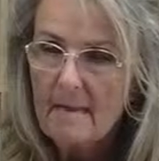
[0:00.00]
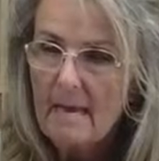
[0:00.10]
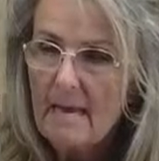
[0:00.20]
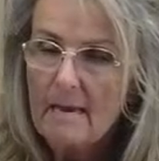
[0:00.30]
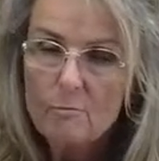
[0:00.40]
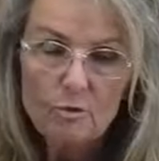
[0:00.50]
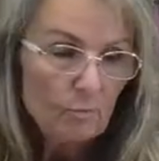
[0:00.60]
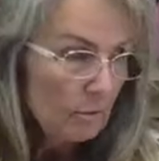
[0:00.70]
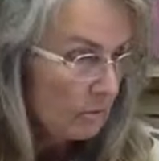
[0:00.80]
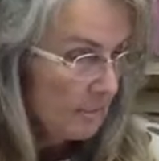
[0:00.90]
He was
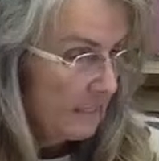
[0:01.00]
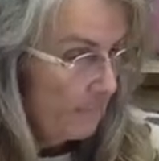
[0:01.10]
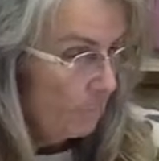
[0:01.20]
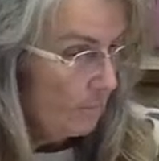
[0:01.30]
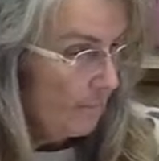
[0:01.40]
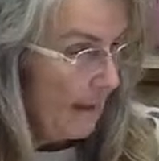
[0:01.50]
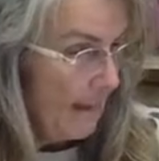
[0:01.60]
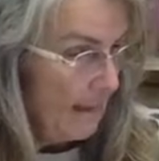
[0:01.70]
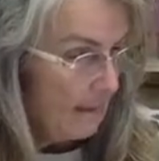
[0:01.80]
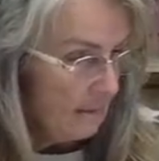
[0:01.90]
real simple to
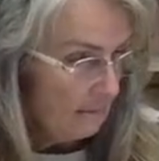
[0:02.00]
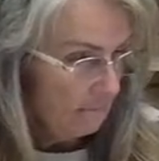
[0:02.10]
make.